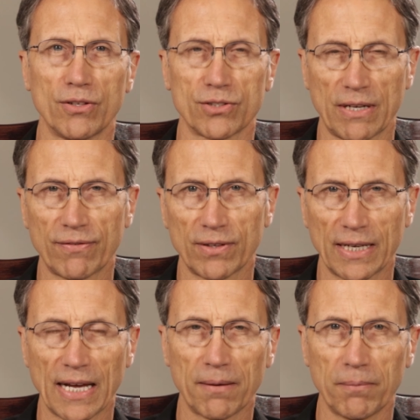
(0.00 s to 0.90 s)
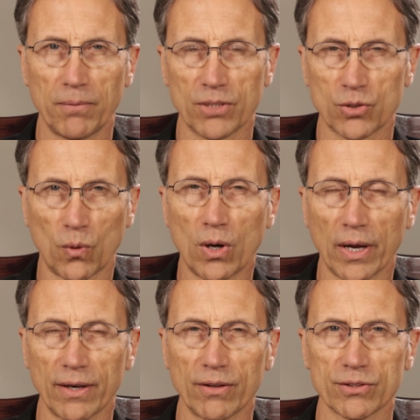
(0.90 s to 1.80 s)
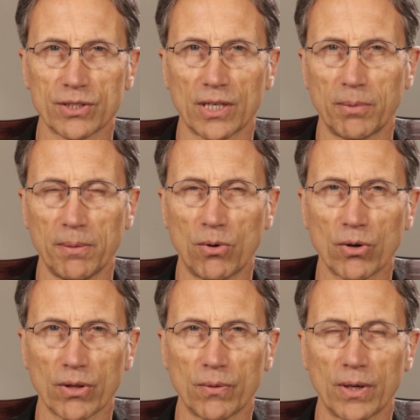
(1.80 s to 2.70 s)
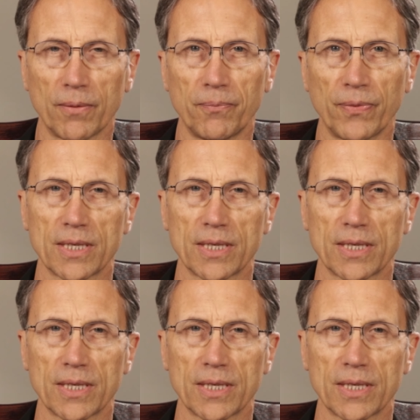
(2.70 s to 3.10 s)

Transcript: there's definitely not just one. There's going to be more than one.